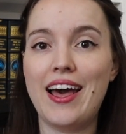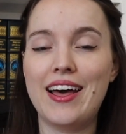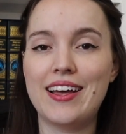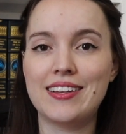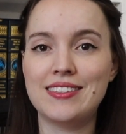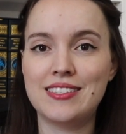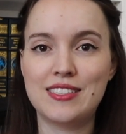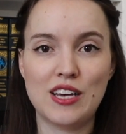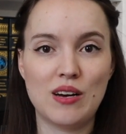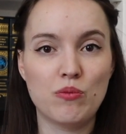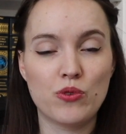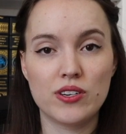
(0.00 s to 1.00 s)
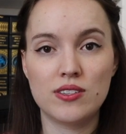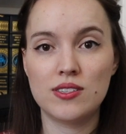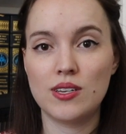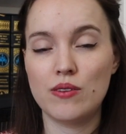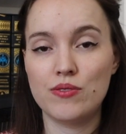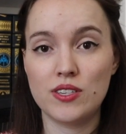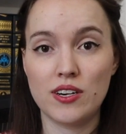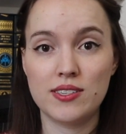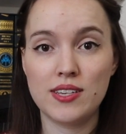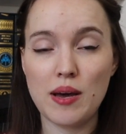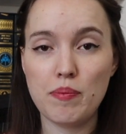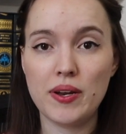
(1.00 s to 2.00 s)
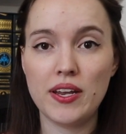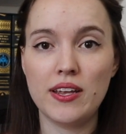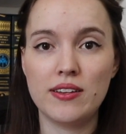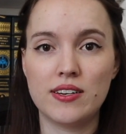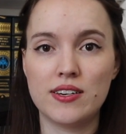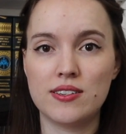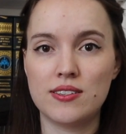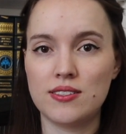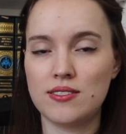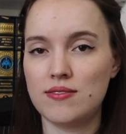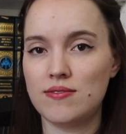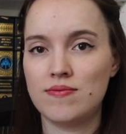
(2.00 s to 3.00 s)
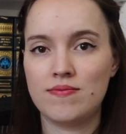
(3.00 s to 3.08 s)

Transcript: and some weird stuff starts happening. There's